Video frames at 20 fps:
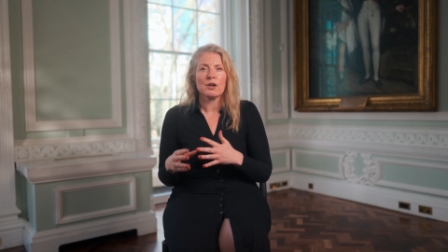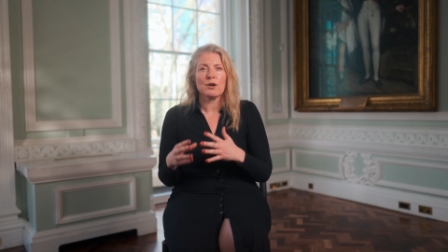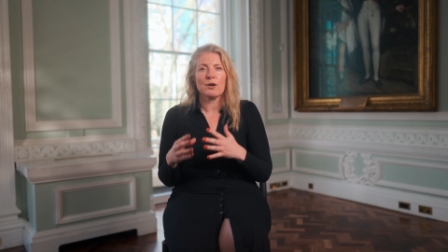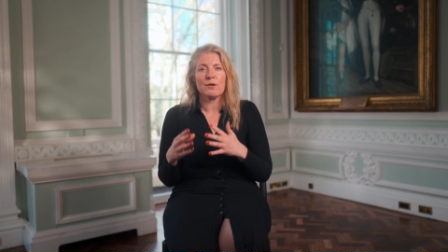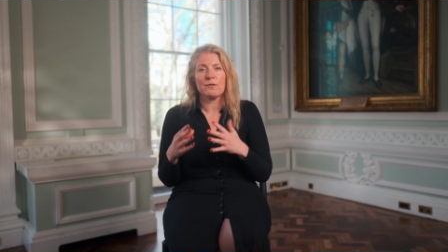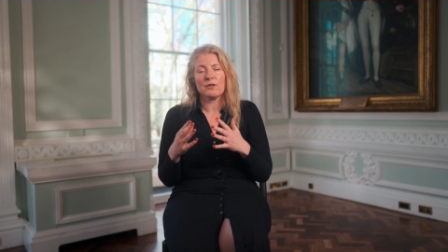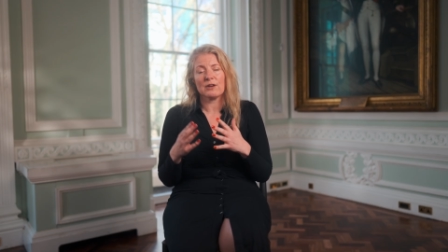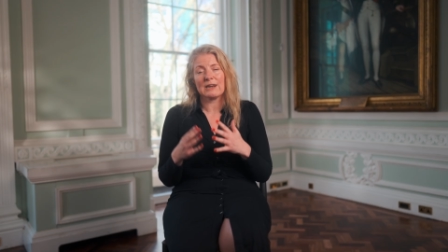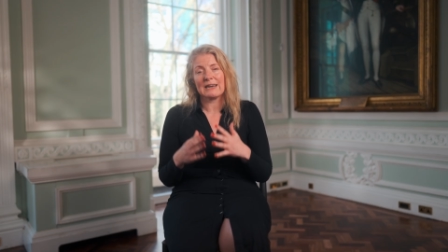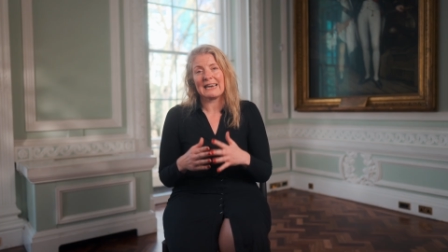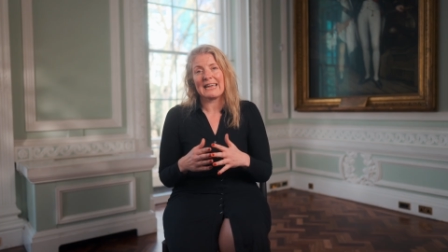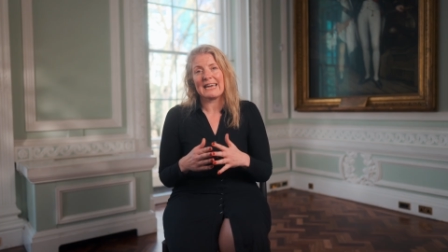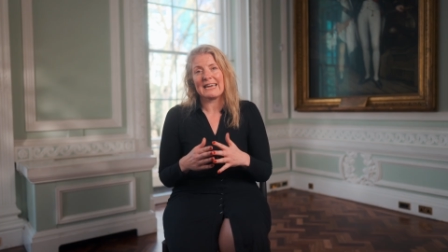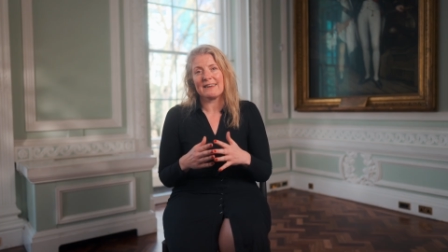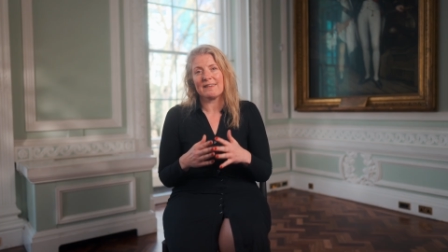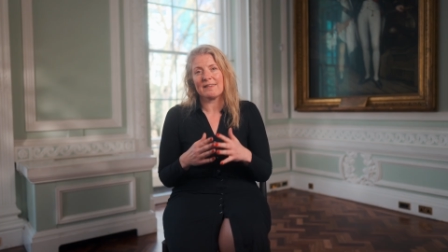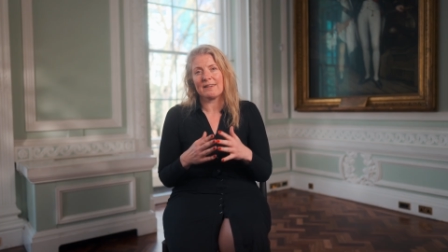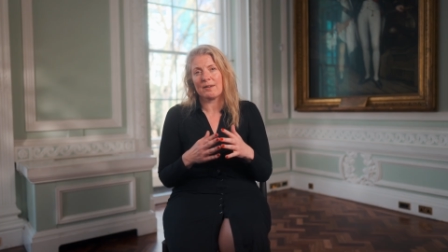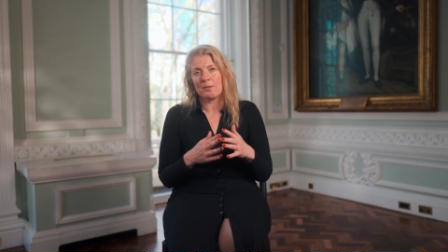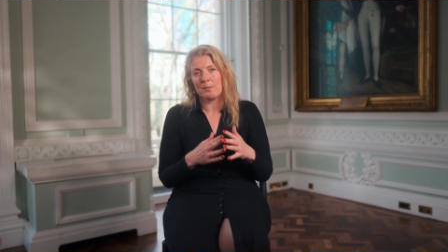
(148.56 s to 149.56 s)
who have
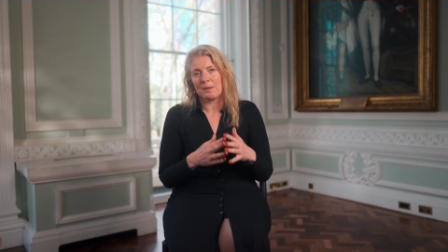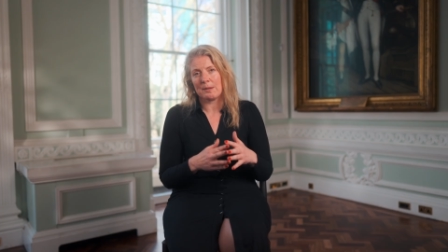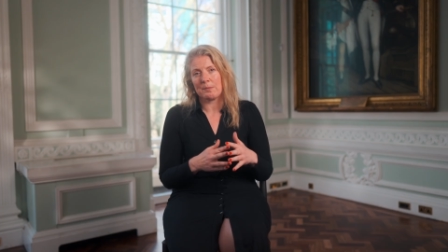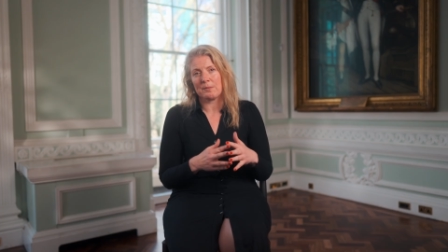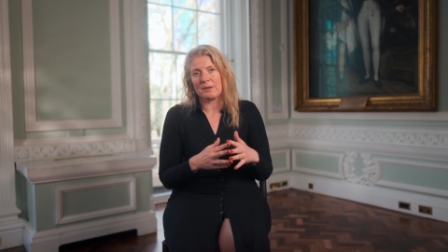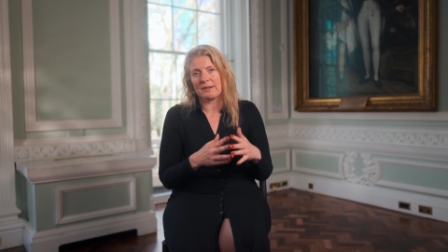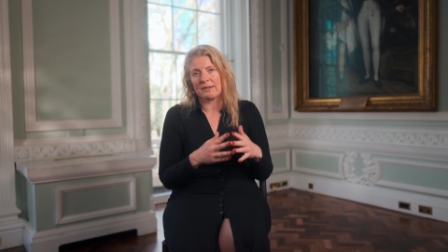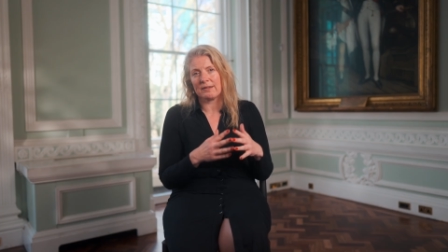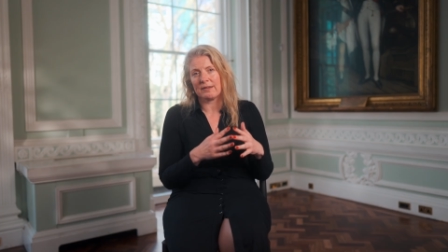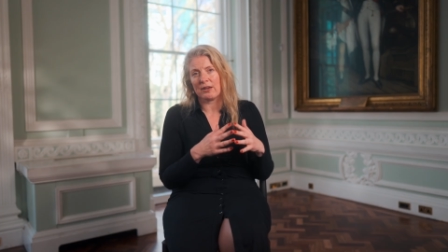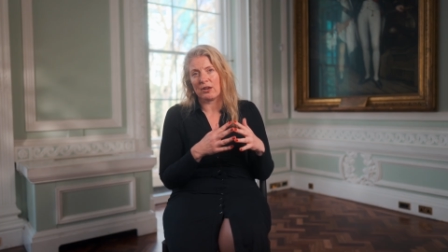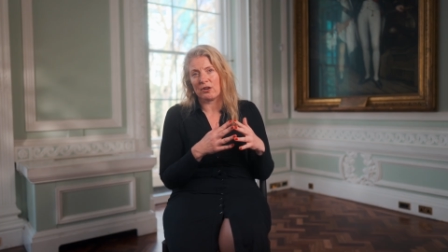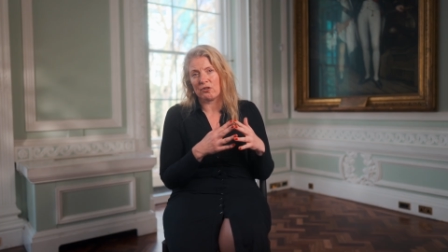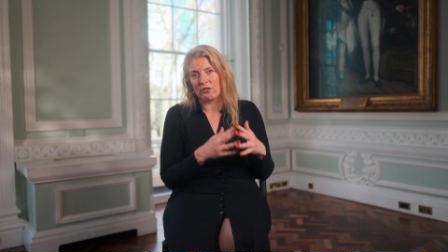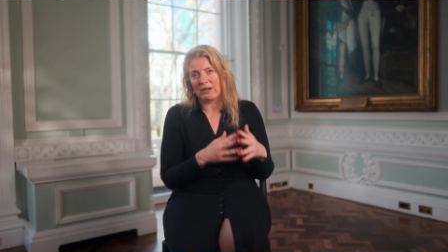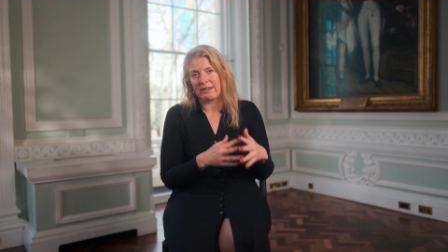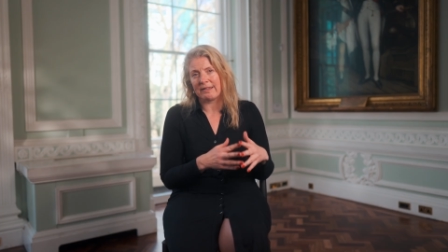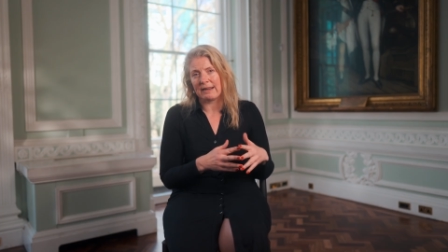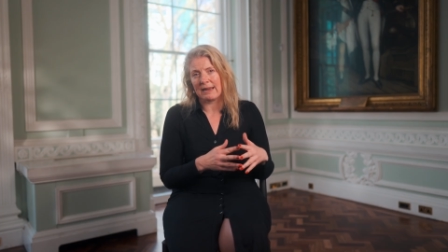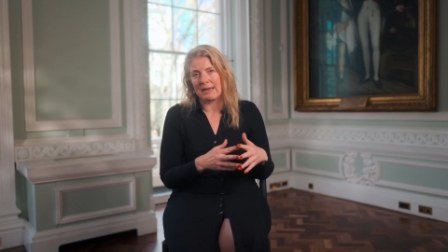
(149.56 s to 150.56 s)
declared a commitment to
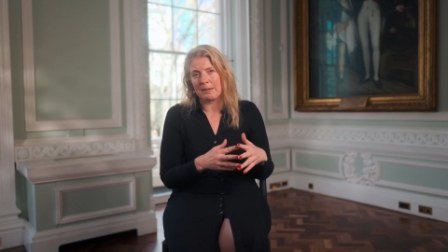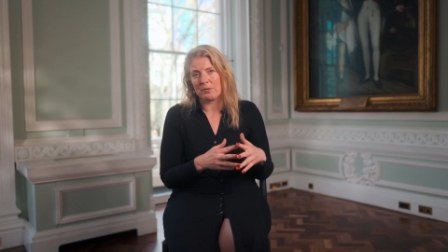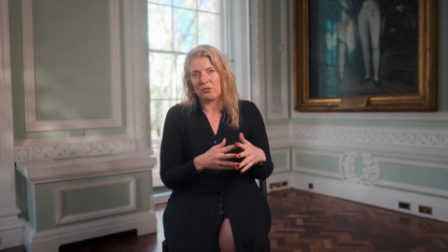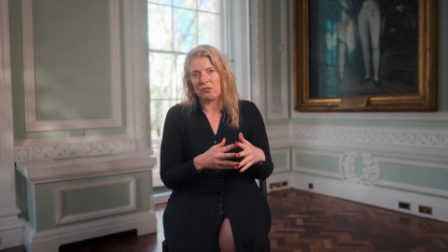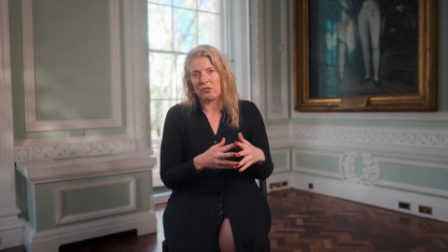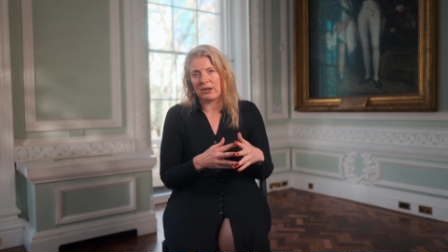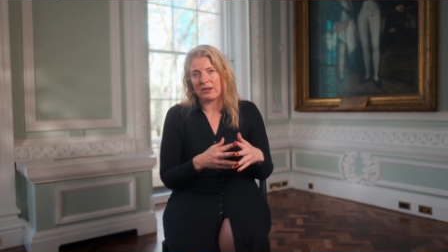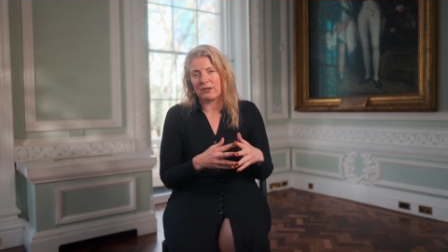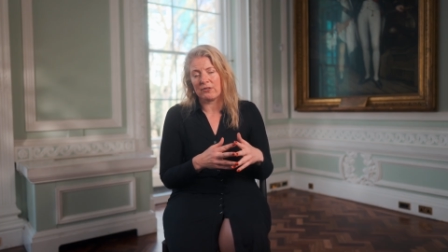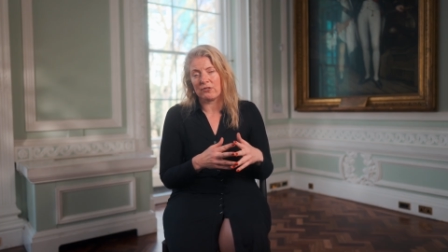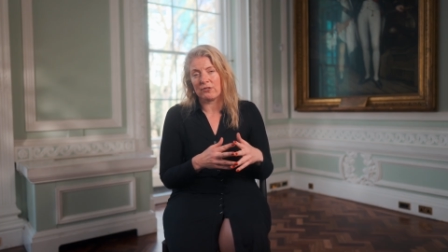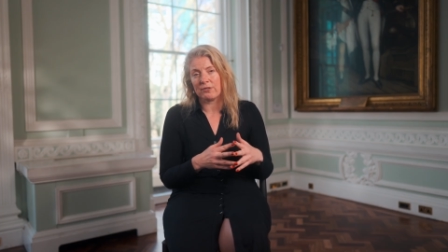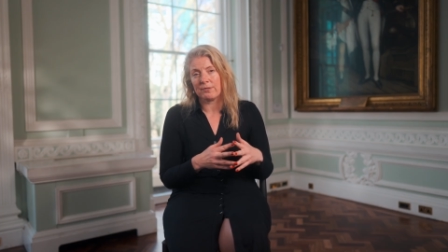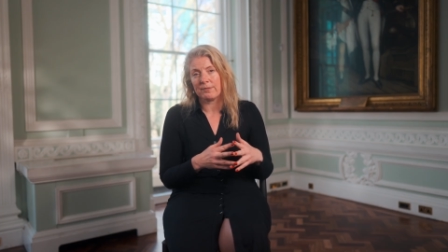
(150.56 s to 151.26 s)
address climate change.